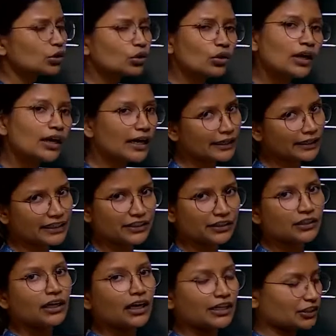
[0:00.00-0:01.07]
So
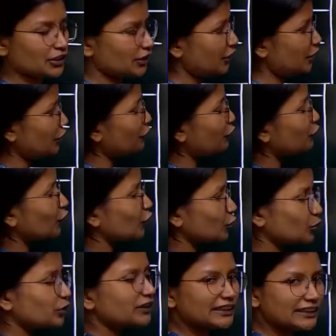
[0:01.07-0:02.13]
agreed. Acha, if you
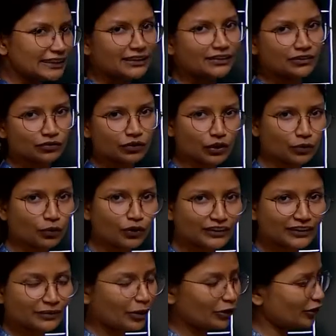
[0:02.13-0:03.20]
want to see what
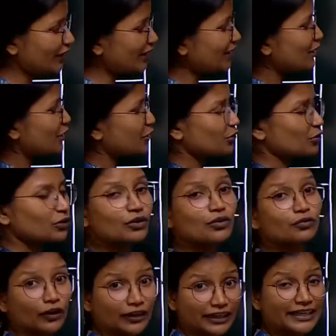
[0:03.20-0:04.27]
was about it,
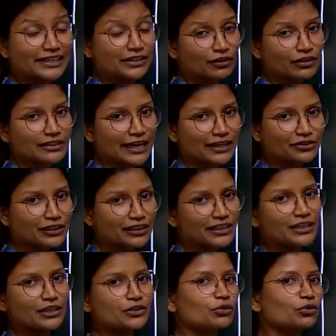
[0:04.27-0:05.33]
so what it was
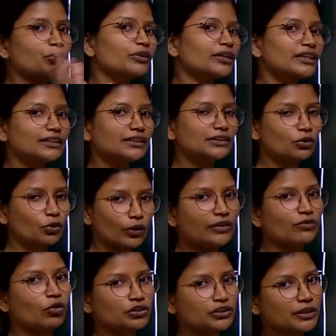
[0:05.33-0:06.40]
actually, so you can
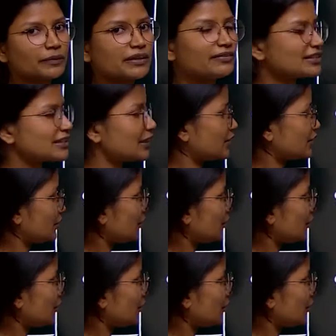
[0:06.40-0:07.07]
go and watch the previous